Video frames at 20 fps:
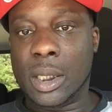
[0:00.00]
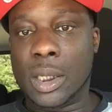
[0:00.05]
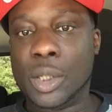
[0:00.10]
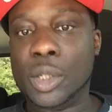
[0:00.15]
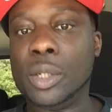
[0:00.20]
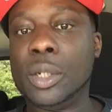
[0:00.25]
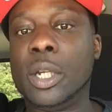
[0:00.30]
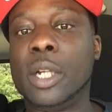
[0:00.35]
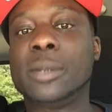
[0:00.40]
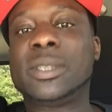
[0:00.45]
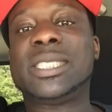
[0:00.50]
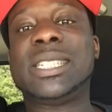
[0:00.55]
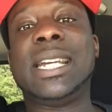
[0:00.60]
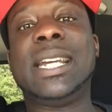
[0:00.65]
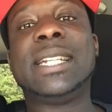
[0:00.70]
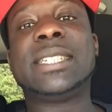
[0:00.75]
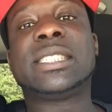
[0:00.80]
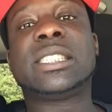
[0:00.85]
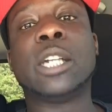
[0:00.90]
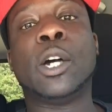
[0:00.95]
You know what I'm
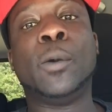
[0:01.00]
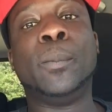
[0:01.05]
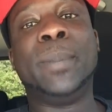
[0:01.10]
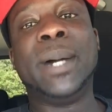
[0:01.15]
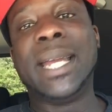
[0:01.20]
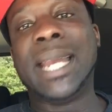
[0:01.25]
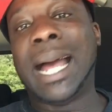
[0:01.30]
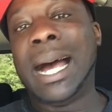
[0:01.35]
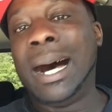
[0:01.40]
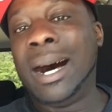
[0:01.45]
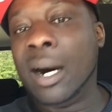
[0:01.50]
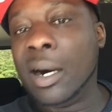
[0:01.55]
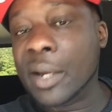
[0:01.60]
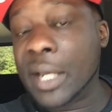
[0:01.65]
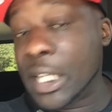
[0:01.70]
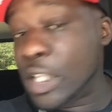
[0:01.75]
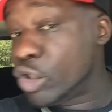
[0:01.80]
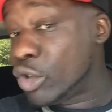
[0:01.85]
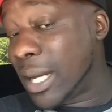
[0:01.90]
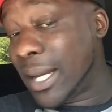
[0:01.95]
saying? So, but all
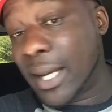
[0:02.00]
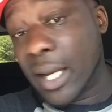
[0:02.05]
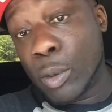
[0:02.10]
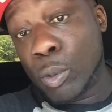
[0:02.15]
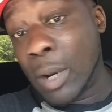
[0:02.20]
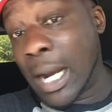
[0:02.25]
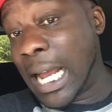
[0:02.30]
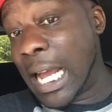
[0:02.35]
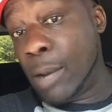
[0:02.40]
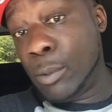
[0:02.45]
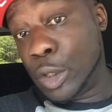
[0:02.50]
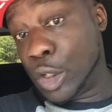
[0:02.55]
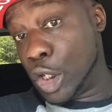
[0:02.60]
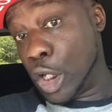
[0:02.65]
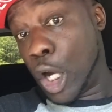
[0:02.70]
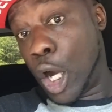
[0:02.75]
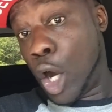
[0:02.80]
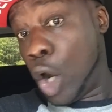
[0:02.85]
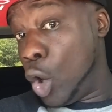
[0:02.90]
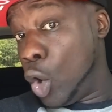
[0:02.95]
that trying to ride with
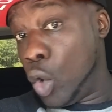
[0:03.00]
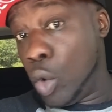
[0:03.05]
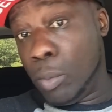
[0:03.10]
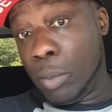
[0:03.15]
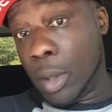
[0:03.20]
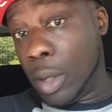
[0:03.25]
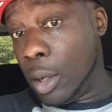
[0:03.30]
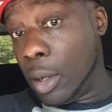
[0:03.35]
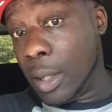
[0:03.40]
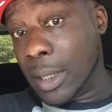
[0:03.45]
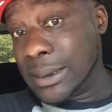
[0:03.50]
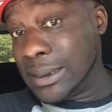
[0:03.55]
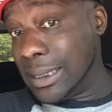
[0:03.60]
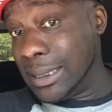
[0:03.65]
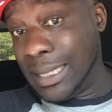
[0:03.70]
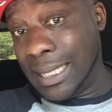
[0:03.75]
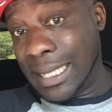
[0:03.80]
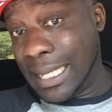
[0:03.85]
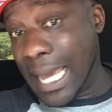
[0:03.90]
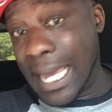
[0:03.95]
your homeboys and
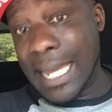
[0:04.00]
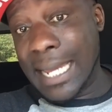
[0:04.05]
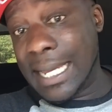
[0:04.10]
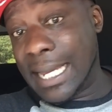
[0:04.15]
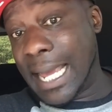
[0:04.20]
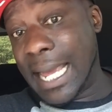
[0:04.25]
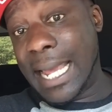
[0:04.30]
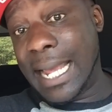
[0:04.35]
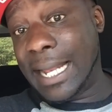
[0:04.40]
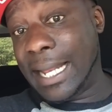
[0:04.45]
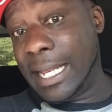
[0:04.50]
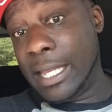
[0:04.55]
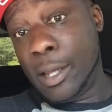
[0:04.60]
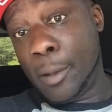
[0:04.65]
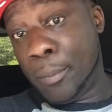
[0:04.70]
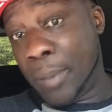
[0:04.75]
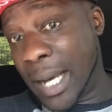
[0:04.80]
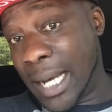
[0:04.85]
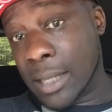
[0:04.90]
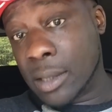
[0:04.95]
your gang and
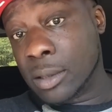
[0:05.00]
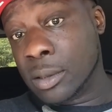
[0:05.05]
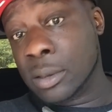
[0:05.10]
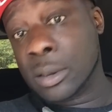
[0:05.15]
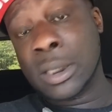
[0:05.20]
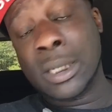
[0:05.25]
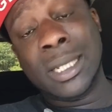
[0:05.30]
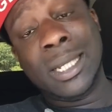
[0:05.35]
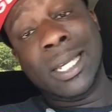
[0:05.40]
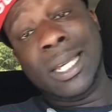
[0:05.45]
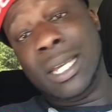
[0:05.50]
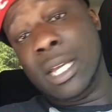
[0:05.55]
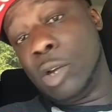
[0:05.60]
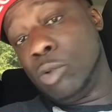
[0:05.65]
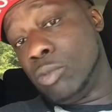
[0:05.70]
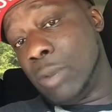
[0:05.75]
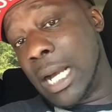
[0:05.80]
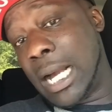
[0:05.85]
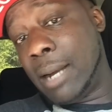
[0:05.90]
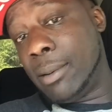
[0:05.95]
your panels
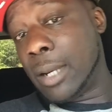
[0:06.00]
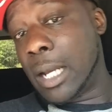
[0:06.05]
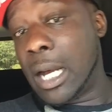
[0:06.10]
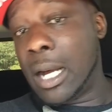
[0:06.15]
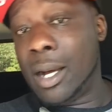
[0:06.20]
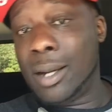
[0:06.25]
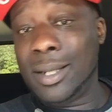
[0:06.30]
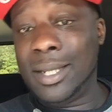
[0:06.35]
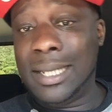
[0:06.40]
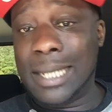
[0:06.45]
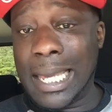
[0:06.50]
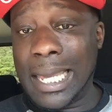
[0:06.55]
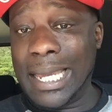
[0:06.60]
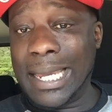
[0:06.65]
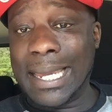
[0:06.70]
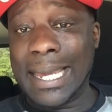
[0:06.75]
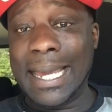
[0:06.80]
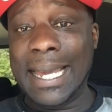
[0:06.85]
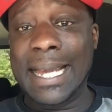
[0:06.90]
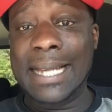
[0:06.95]
and ride with all these
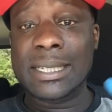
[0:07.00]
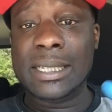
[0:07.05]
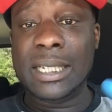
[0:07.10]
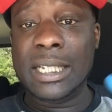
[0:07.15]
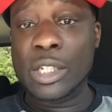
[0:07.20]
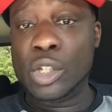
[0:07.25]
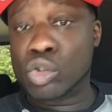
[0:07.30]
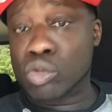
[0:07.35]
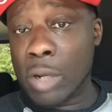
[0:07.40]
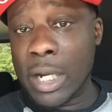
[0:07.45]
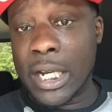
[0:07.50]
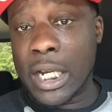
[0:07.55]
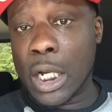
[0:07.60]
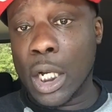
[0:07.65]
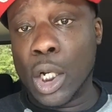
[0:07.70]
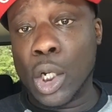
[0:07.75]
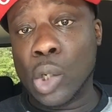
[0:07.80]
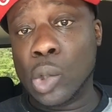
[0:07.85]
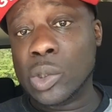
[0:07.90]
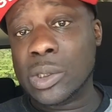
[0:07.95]
AKs and these
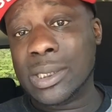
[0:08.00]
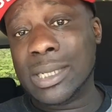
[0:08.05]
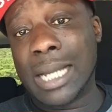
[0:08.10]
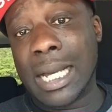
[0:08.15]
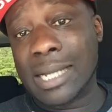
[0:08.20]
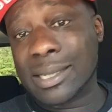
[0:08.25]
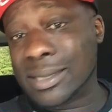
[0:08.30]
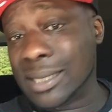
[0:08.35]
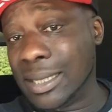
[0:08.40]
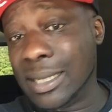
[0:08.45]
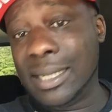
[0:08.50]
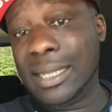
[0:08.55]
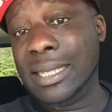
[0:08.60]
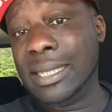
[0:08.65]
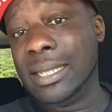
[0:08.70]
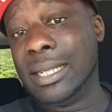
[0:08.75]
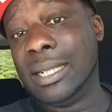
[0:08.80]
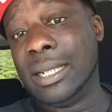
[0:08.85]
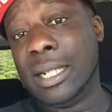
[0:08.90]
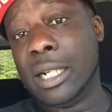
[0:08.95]
Dracos and all some of
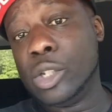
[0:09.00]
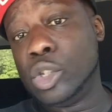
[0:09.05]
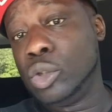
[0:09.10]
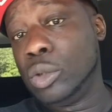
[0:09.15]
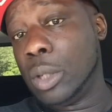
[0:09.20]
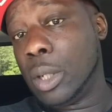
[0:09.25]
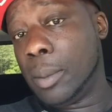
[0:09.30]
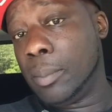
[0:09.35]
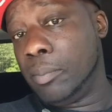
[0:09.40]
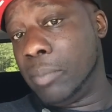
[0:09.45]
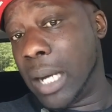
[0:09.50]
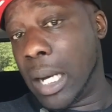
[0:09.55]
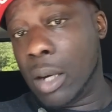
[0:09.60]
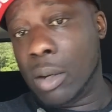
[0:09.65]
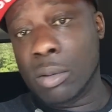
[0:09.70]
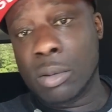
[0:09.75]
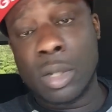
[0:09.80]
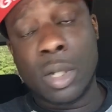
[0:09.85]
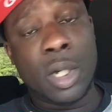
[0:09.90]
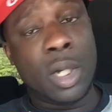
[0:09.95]
these guns you done
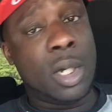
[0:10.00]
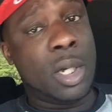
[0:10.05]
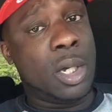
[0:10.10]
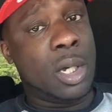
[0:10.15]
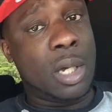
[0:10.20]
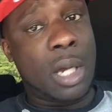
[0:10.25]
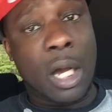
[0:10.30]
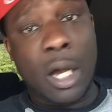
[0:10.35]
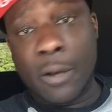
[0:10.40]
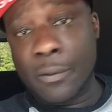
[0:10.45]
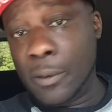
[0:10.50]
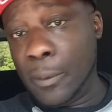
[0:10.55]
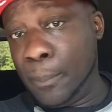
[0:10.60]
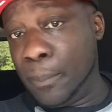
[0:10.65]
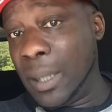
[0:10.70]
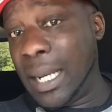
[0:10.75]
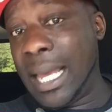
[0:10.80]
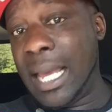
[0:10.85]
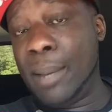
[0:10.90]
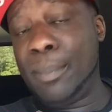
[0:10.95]
bought off the
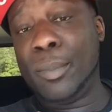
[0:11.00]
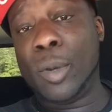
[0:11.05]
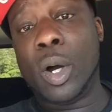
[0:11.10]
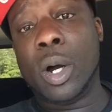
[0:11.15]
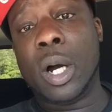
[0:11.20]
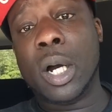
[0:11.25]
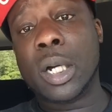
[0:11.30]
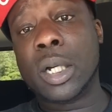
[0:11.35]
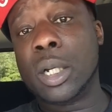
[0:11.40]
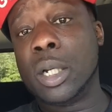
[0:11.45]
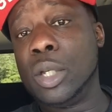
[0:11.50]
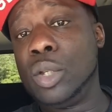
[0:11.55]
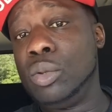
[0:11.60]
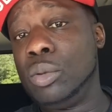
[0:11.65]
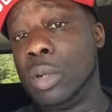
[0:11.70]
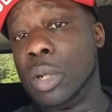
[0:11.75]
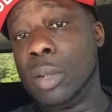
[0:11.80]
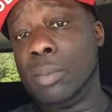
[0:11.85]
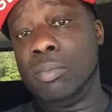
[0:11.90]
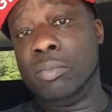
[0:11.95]
black market, or you
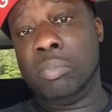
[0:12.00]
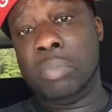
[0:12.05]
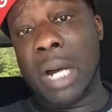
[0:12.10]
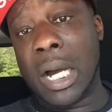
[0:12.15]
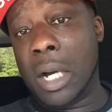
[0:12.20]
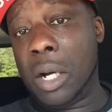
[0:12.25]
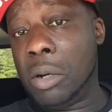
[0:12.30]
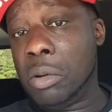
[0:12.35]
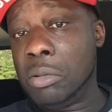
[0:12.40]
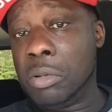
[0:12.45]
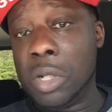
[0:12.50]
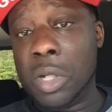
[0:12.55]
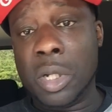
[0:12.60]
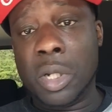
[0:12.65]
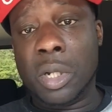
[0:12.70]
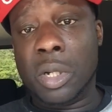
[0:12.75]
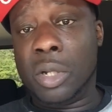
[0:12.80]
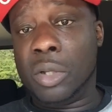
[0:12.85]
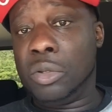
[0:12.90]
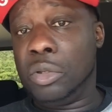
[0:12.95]
done bought,
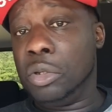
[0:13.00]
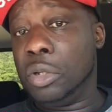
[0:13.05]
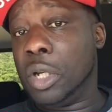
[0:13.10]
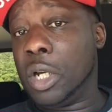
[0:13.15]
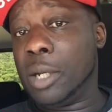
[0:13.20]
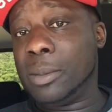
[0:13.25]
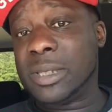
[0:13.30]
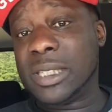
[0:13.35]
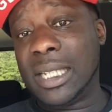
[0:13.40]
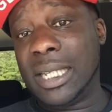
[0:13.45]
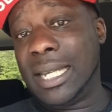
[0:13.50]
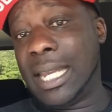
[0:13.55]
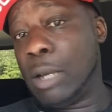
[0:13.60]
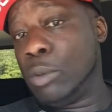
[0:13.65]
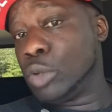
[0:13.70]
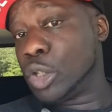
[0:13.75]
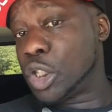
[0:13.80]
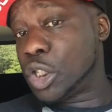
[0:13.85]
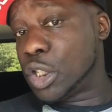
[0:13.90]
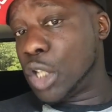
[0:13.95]
you know what I'm saying, they
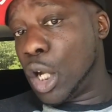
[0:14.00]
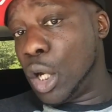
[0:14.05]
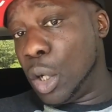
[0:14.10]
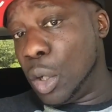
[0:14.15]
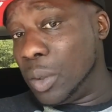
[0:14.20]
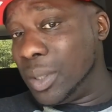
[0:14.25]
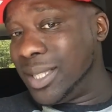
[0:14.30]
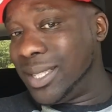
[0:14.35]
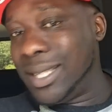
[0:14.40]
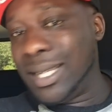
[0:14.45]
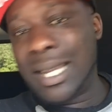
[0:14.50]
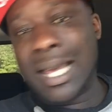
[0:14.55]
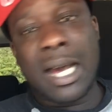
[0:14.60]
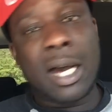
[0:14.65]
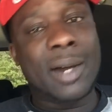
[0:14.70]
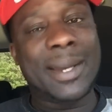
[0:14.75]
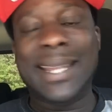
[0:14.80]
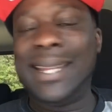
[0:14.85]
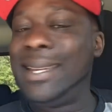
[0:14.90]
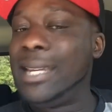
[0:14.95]
were stolen and
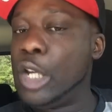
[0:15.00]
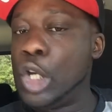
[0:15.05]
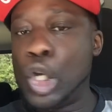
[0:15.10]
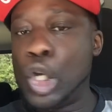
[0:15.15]
all that.